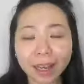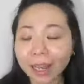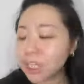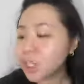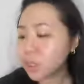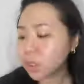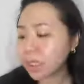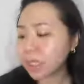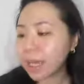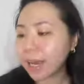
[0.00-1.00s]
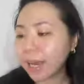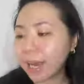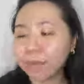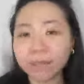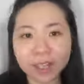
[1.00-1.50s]
And usually I
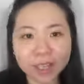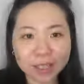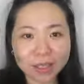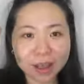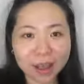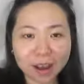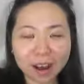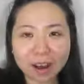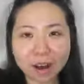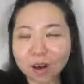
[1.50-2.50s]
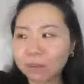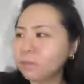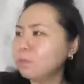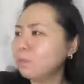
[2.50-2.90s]
have this bottle